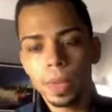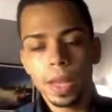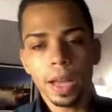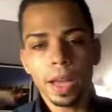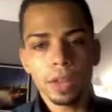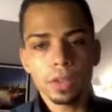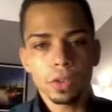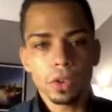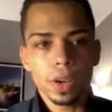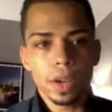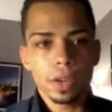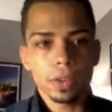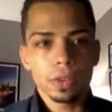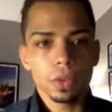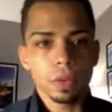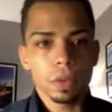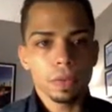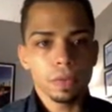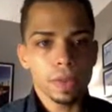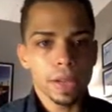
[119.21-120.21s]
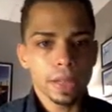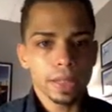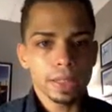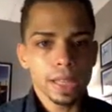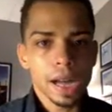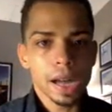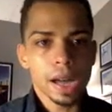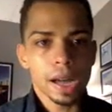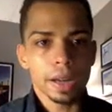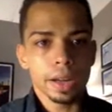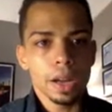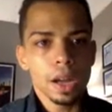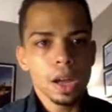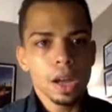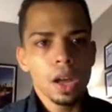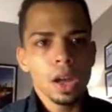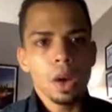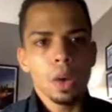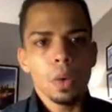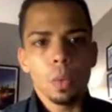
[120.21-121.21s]
I asked you guys to reflect on
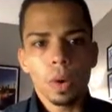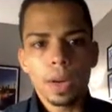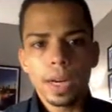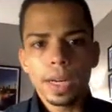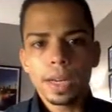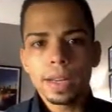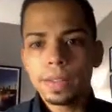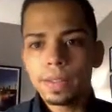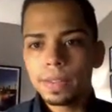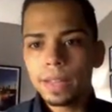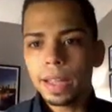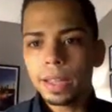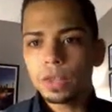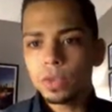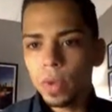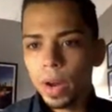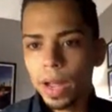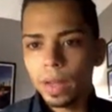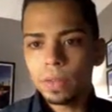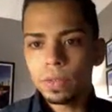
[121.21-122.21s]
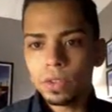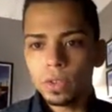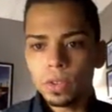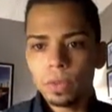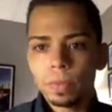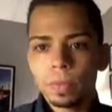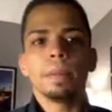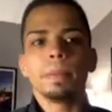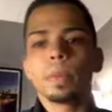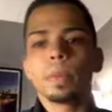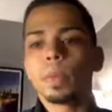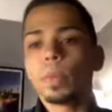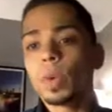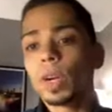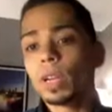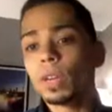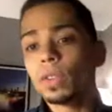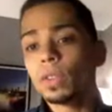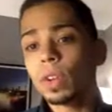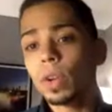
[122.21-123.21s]
what it is that drives you. We're
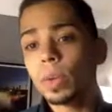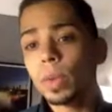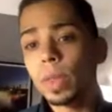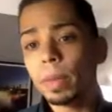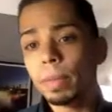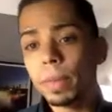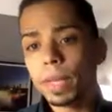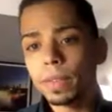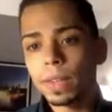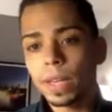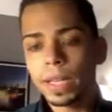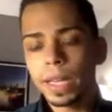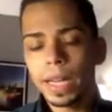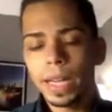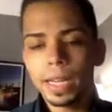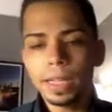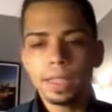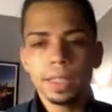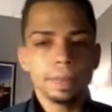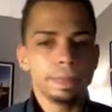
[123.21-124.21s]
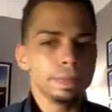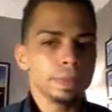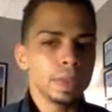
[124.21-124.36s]
going to start with the means on hand.